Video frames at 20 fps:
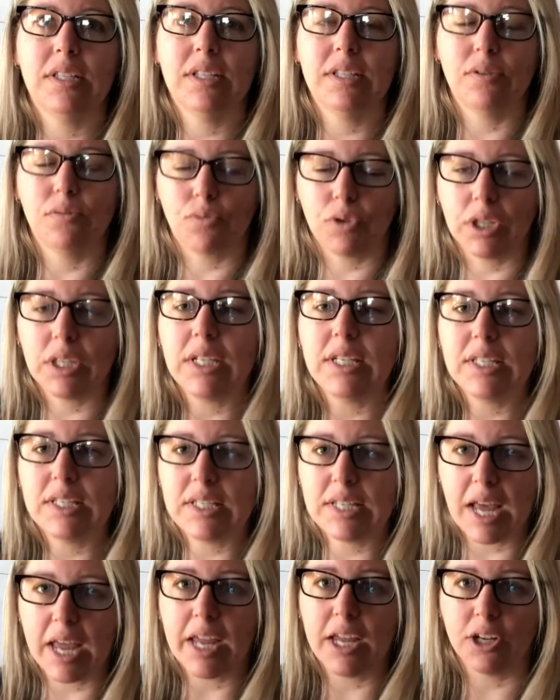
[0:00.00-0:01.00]
really
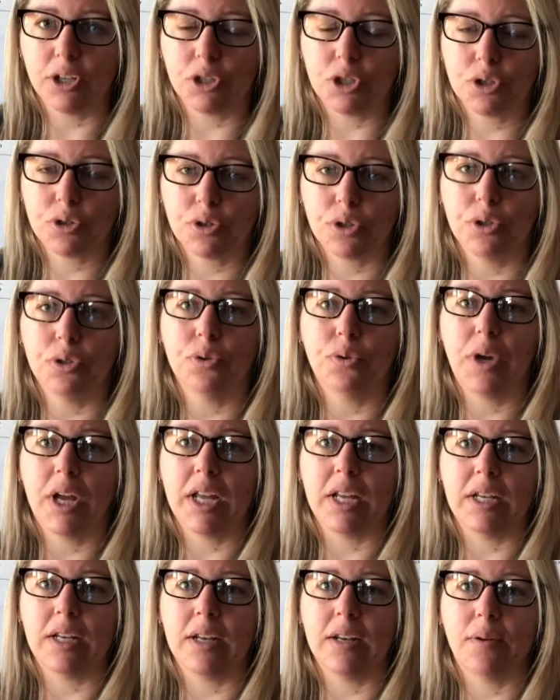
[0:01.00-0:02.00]
staying true
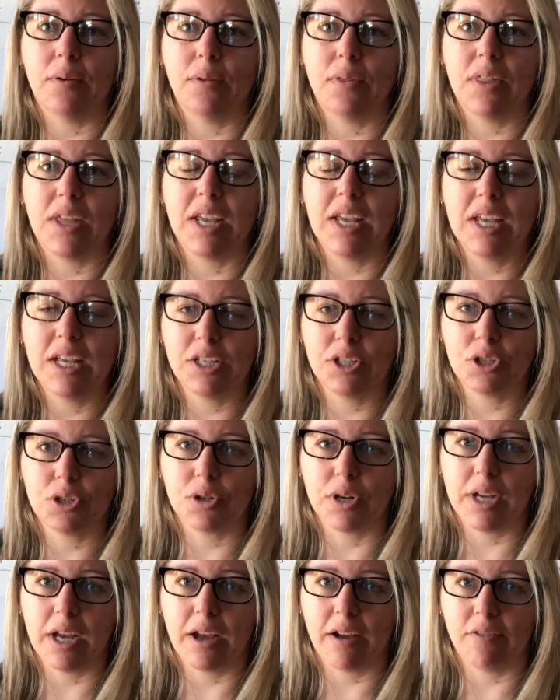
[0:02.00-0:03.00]
in the
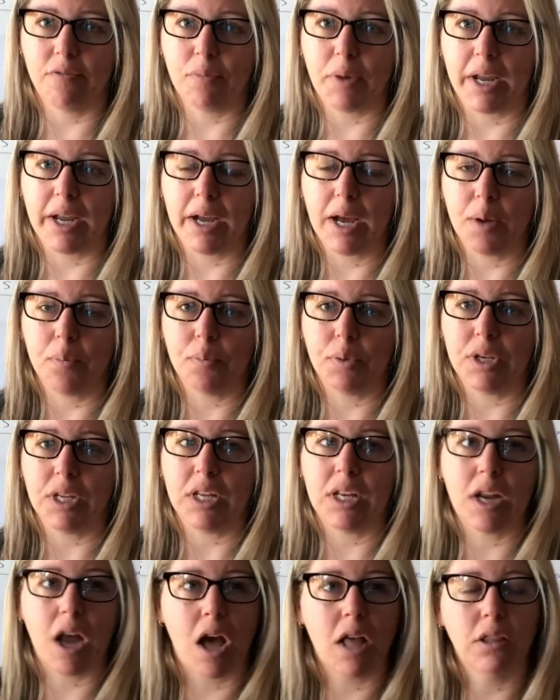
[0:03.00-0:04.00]
history of my company,
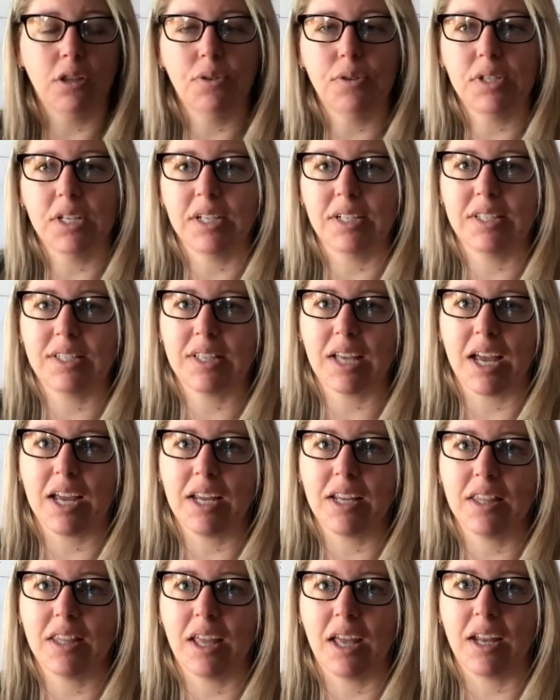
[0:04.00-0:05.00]
not losing
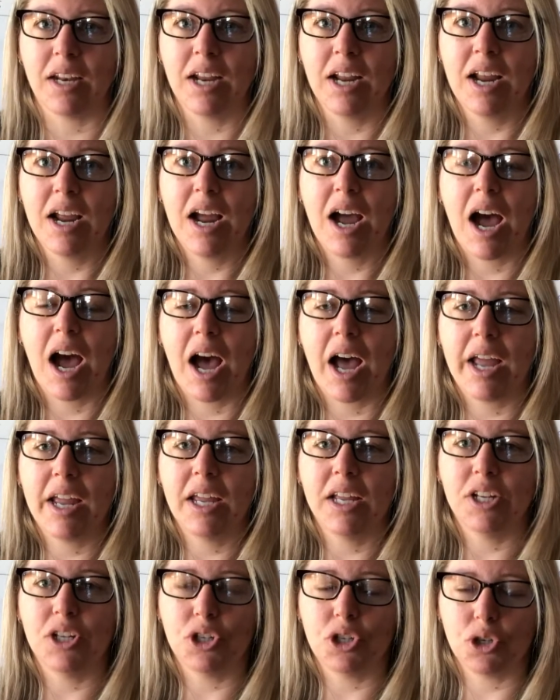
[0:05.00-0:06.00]
sight that I
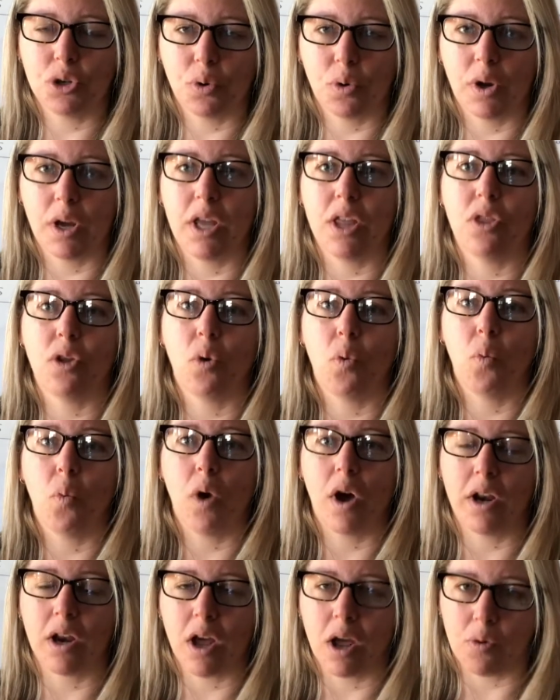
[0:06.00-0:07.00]
enjoy the
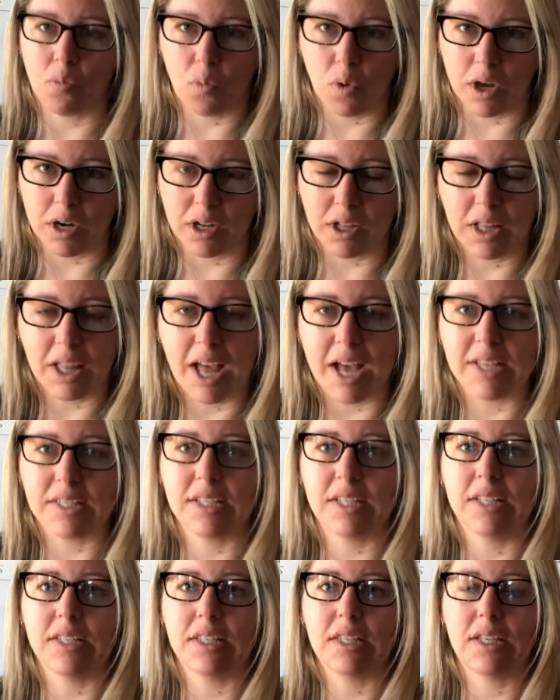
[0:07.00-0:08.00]
one-on-one
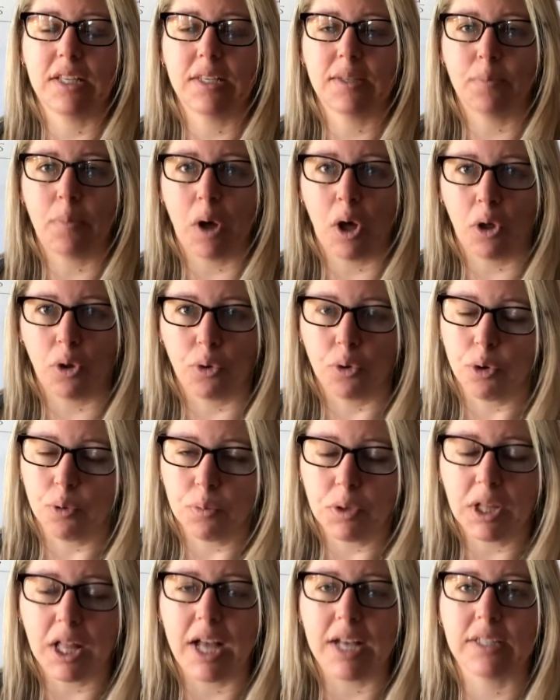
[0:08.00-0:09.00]
classes, the small group
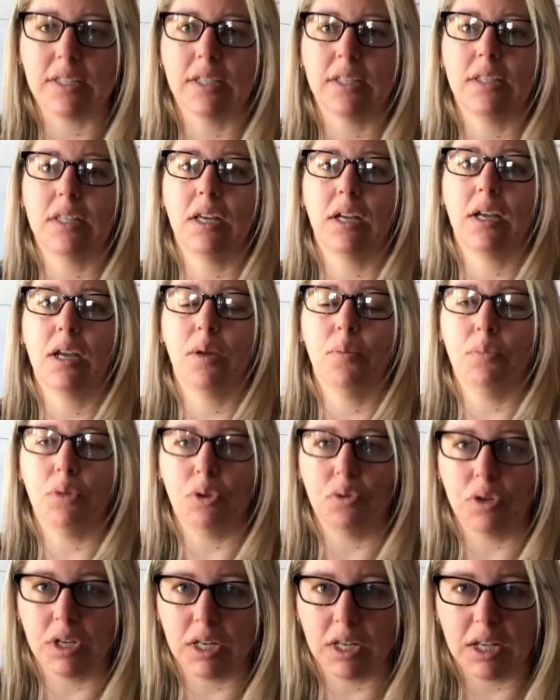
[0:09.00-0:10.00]
classes, the
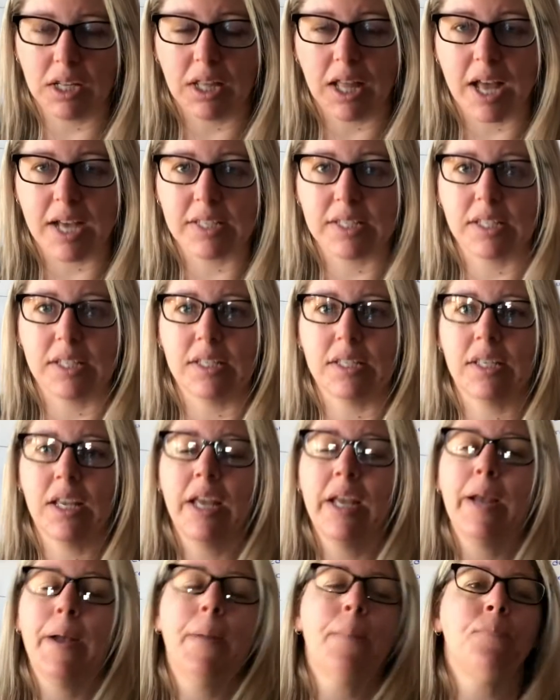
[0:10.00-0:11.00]
community classes,
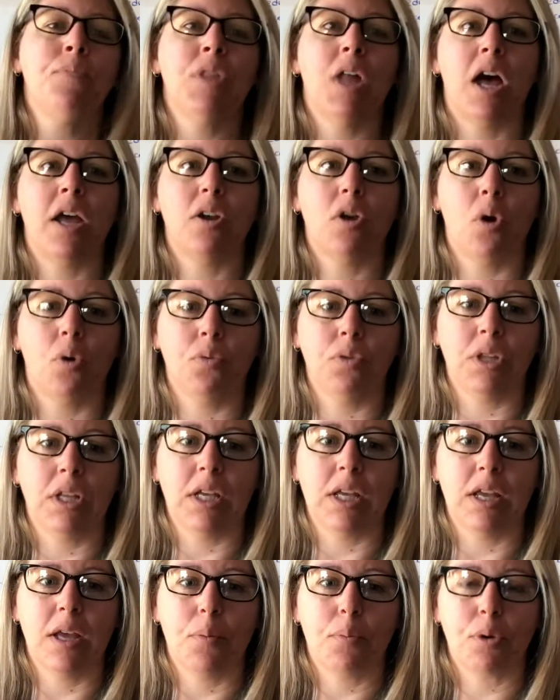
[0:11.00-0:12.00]
not
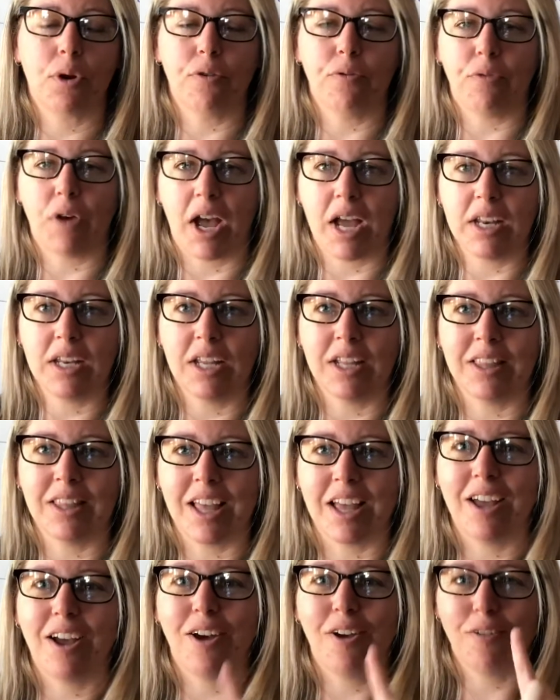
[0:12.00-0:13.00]
only providing
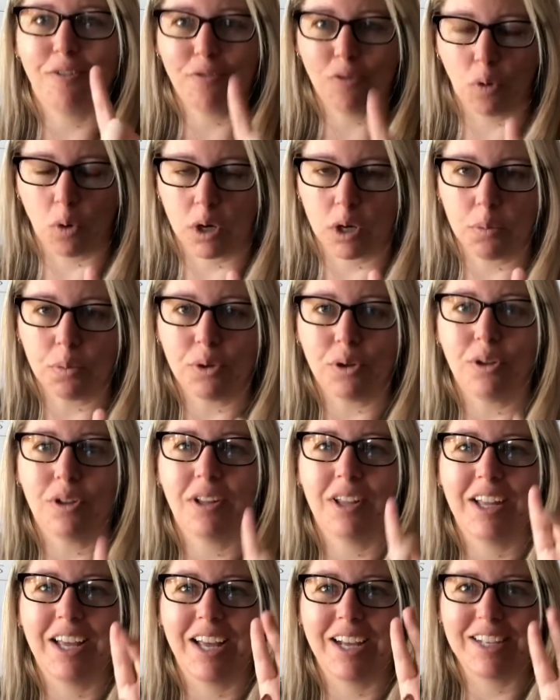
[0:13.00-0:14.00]
that affordable,
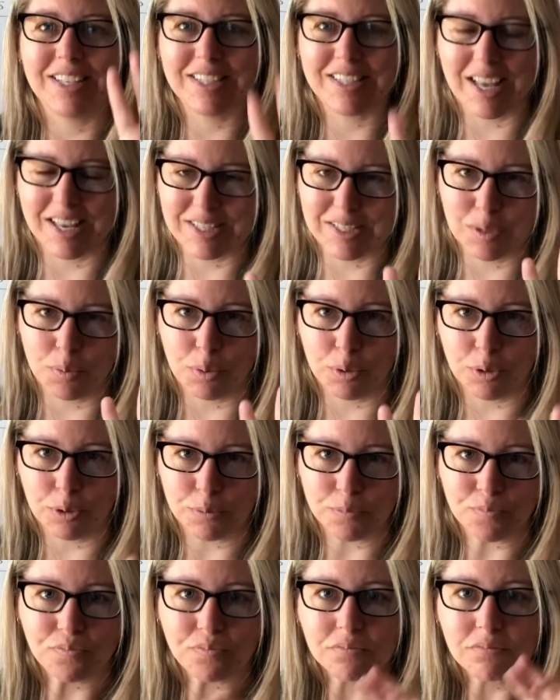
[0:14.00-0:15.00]
accessible,